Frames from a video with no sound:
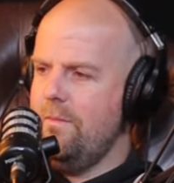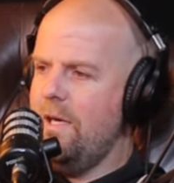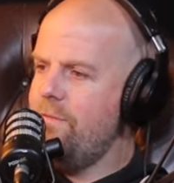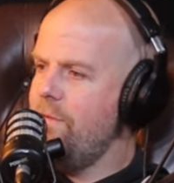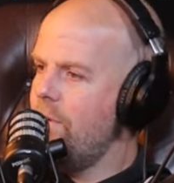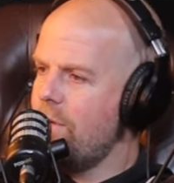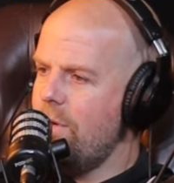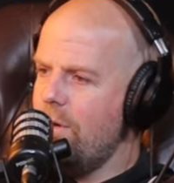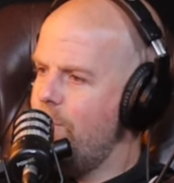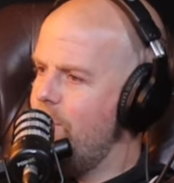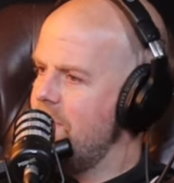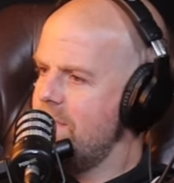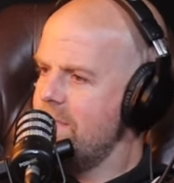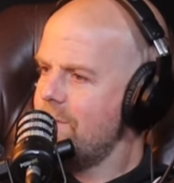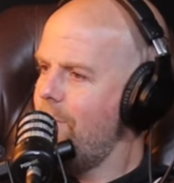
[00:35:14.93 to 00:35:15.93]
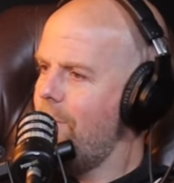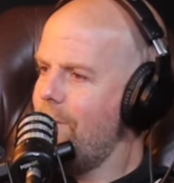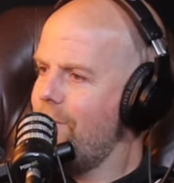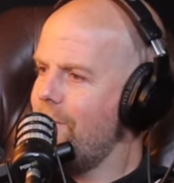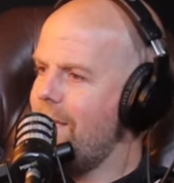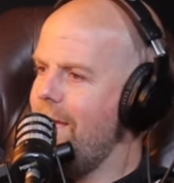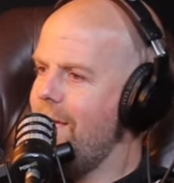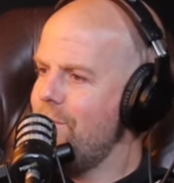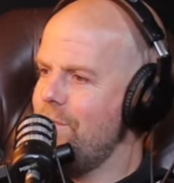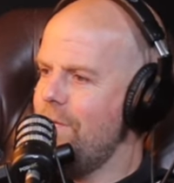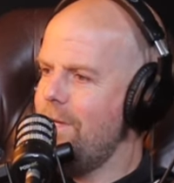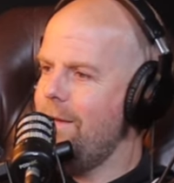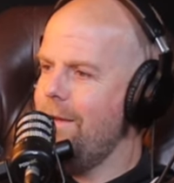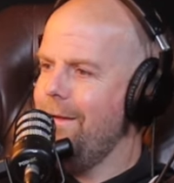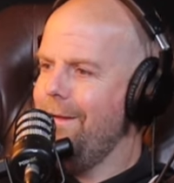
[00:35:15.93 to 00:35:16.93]
I've not got a business
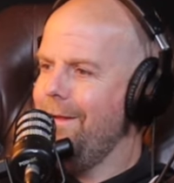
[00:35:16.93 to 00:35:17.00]
qualification. Mm.